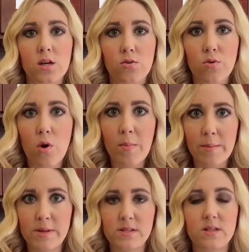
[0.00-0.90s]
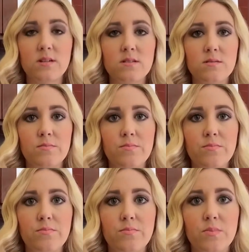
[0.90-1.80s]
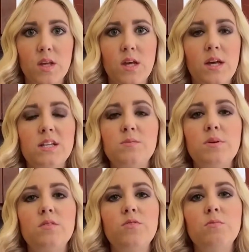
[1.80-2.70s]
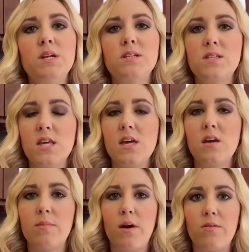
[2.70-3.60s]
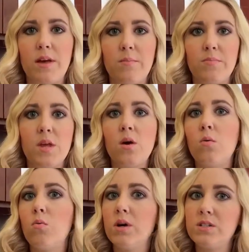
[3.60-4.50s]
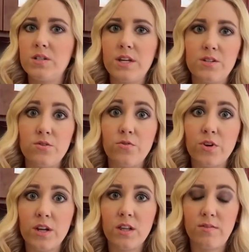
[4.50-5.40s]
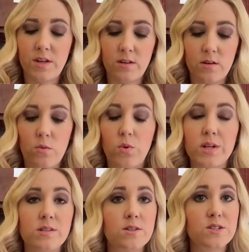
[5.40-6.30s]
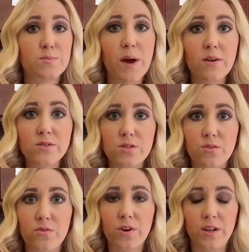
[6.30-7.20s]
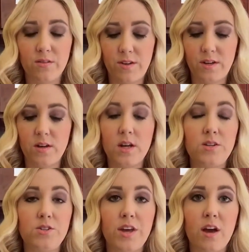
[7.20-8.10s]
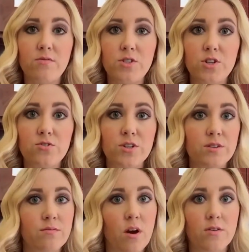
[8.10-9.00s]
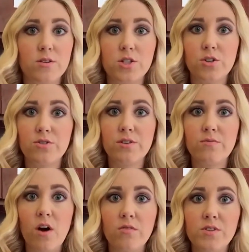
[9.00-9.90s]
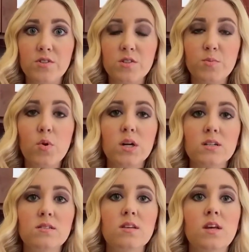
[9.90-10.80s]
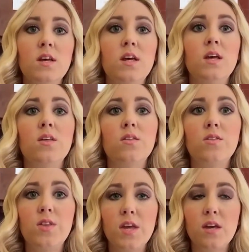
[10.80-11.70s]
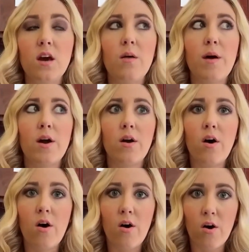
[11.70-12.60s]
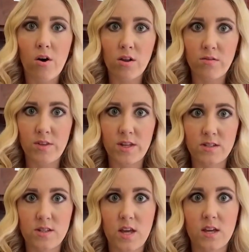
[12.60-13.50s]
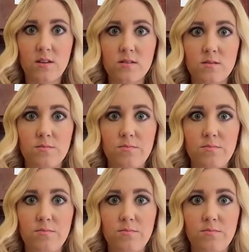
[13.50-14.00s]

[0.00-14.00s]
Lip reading: grow my business? And spend a few minutes thinking about them. What do they do for a living? What does their spouse do for a living? Do they have children? Are their children involved in sports? Think about all of these things.